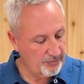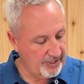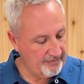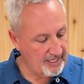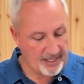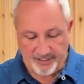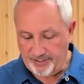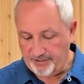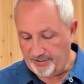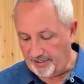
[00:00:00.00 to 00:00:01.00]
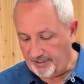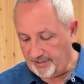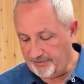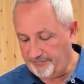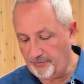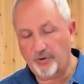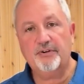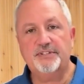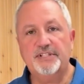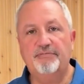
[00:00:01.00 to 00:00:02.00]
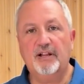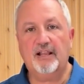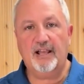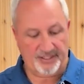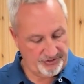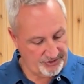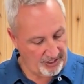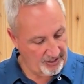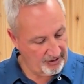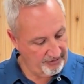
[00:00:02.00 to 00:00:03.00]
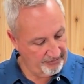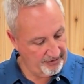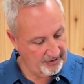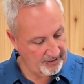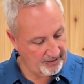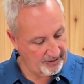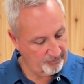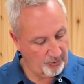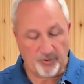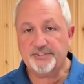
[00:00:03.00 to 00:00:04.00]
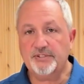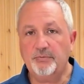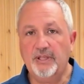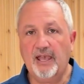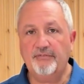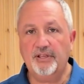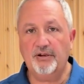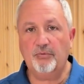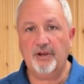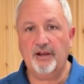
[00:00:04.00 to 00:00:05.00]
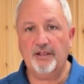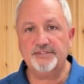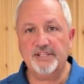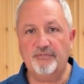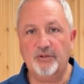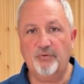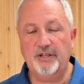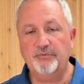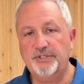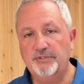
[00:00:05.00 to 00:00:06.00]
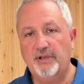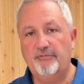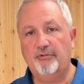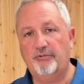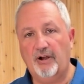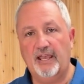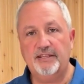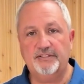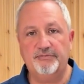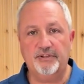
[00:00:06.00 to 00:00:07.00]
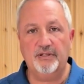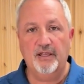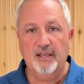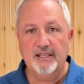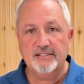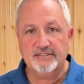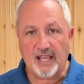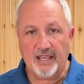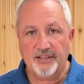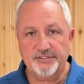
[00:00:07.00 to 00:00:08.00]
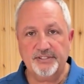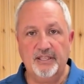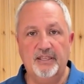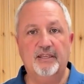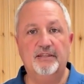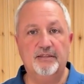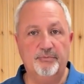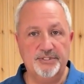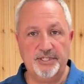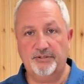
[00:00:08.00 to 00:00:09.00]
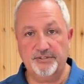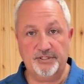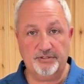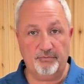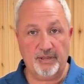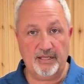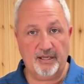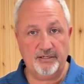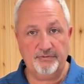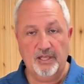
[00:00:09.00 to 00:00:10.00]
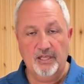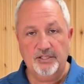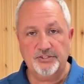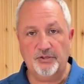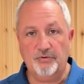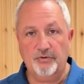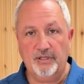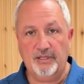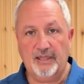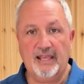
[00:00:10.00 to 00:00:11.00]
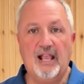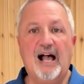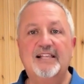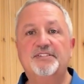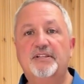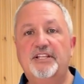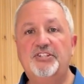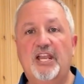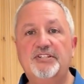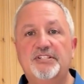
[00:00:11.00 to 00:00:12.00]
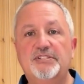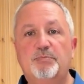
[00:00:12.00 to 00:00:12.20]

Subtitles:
So what I've got here are 4 different kinds of boards that we have here at Warehouse 71. We do have a variety of different styles and the materials that they're made out of. So that constantly changes.